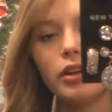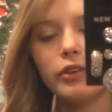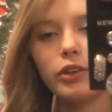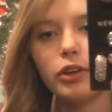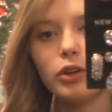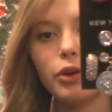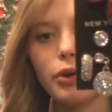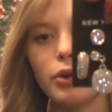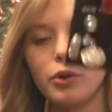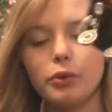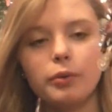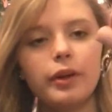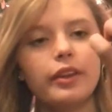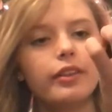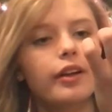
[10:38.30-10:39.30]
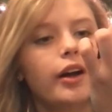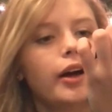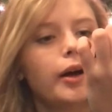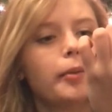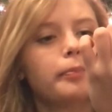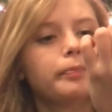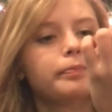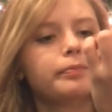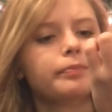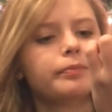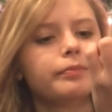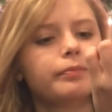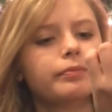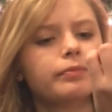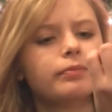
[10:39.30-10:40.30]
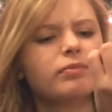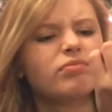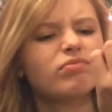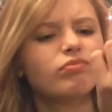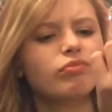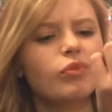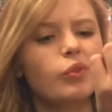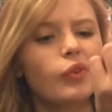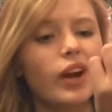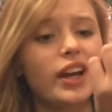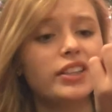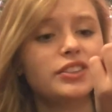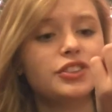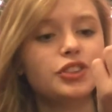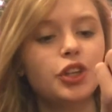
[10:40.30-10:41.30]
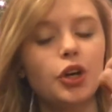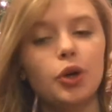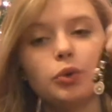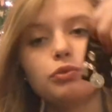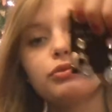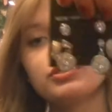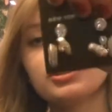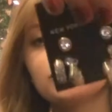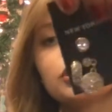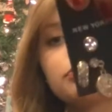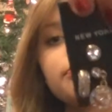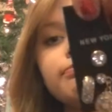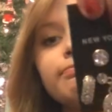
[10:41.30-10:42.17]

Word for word: They're gold with um, rhinestones